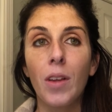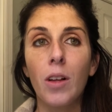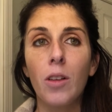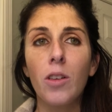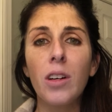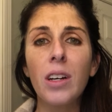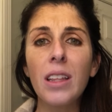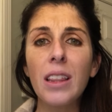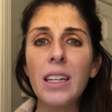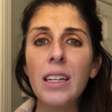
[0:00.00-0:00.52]

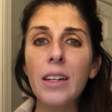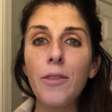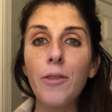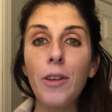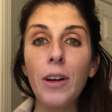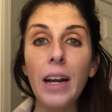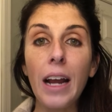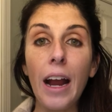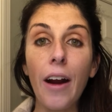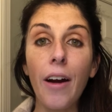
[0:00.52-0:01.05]
look at the
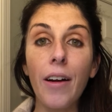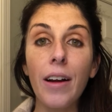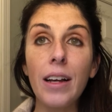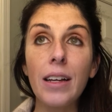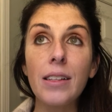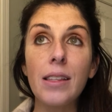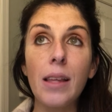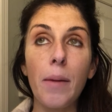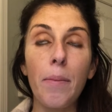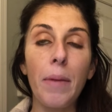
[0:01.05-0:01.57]
different
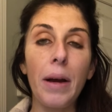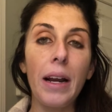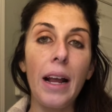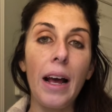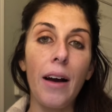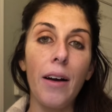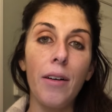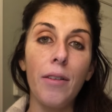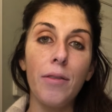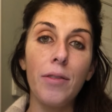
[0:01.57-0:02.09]
areas that might
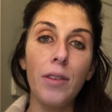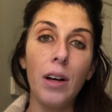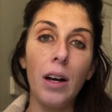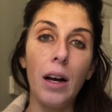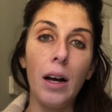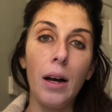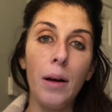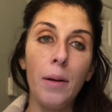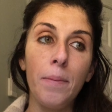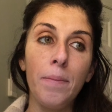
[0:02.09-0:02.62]
have
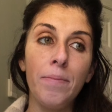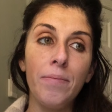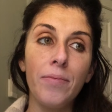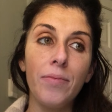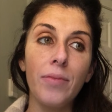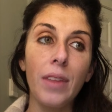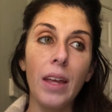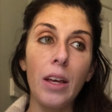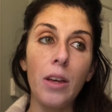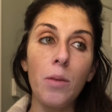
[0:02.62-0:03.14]

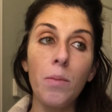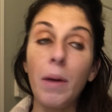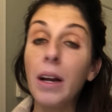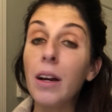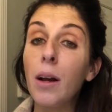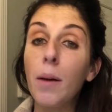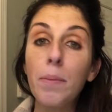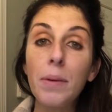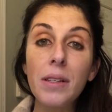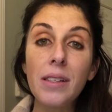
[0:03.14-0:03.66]
that you might
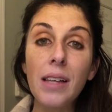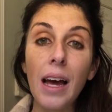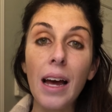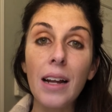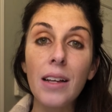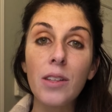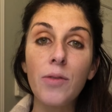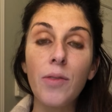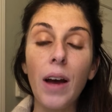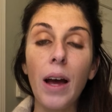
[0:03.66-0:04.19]
not be
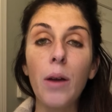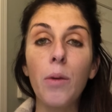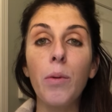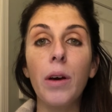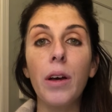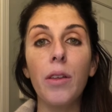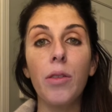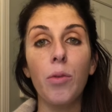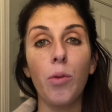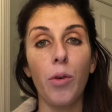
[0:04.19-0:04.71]
satisfied
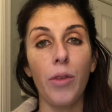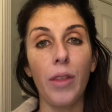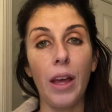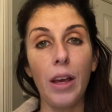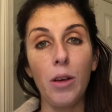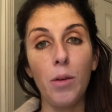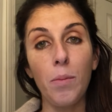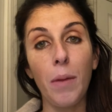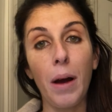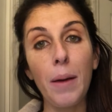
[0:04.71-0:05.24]
with or that
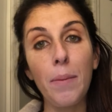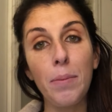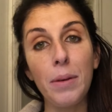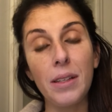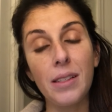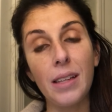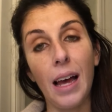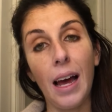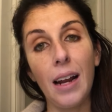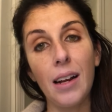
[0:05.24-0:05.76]
you might be
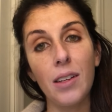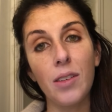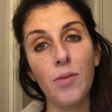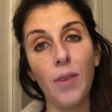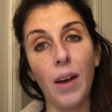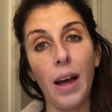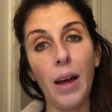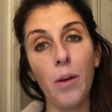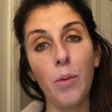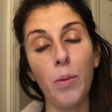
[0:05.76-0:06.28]

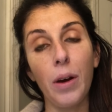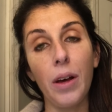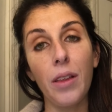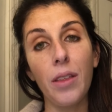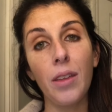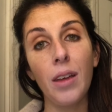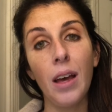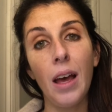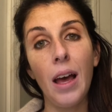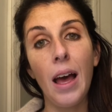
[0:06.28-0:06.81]
satisfied
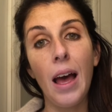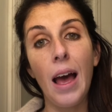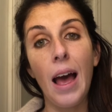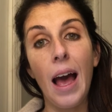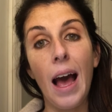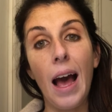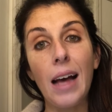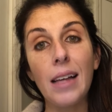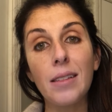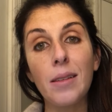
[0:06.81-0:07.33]
with
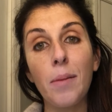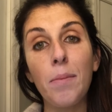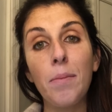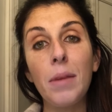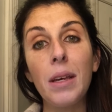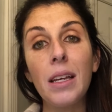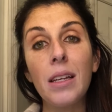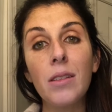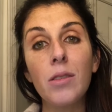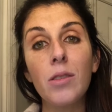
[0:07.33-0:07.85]
as a
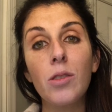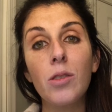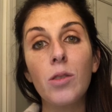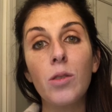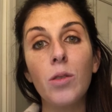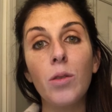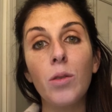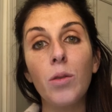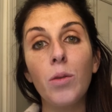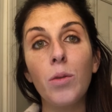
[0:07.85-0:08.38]
means
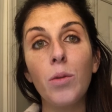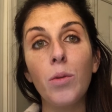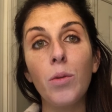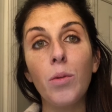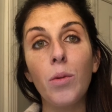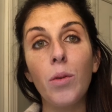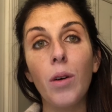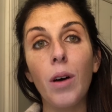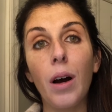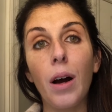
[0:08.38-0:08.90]

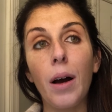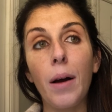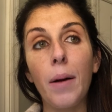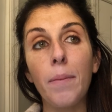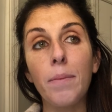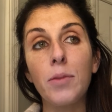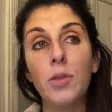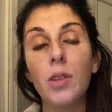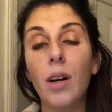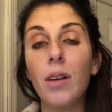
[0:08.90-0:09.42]
to
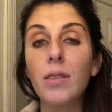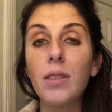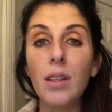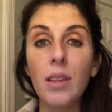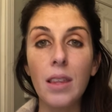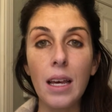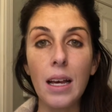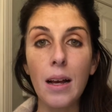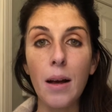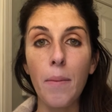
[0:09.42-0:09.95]
start to
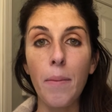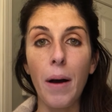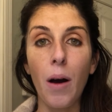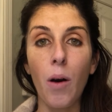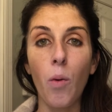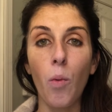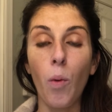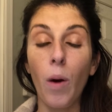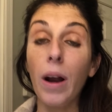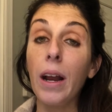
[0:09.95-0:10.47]
think
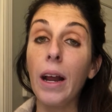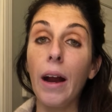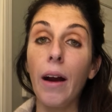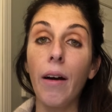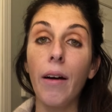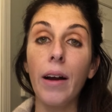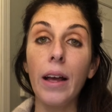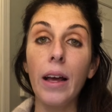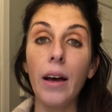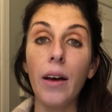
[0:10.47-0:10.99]
about what
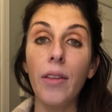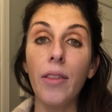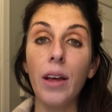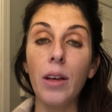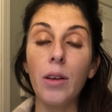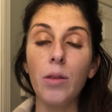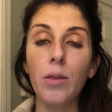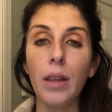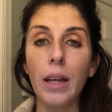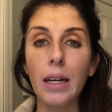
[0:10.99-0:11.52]
area
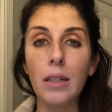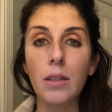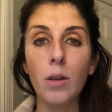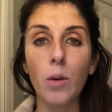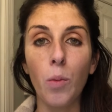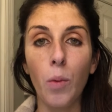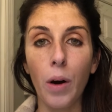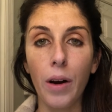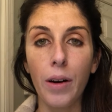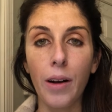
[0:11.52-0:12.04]
that you'd like to
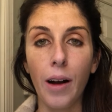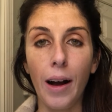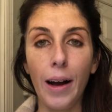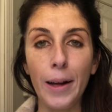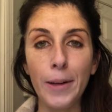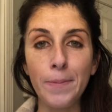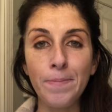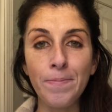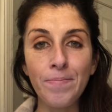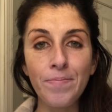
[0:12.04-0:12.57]
work
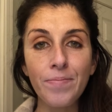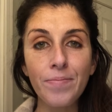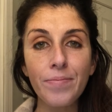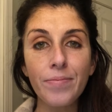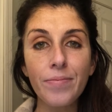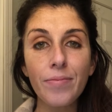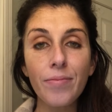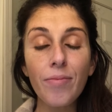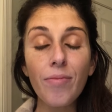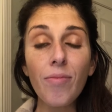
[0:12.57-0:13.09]
on.
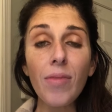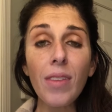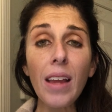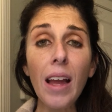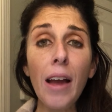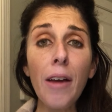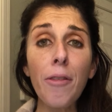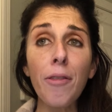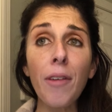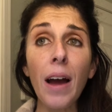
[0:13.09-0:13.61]

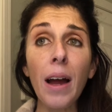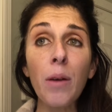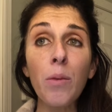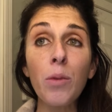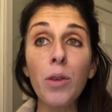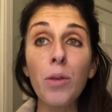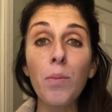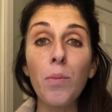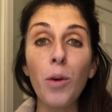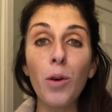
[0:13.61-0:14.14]
I find
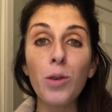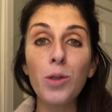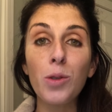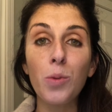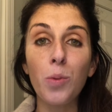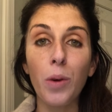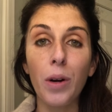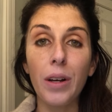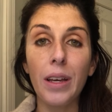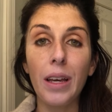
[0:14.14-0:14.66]
with most
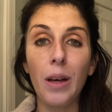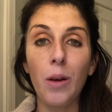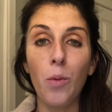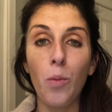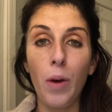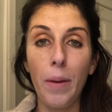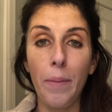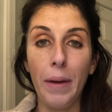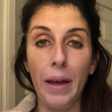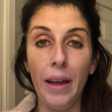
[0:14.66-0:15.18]
working
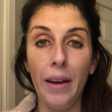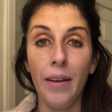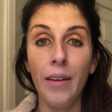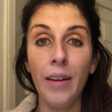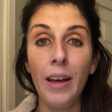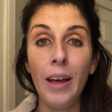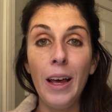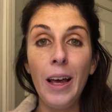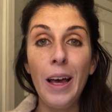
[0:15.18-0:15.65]
women,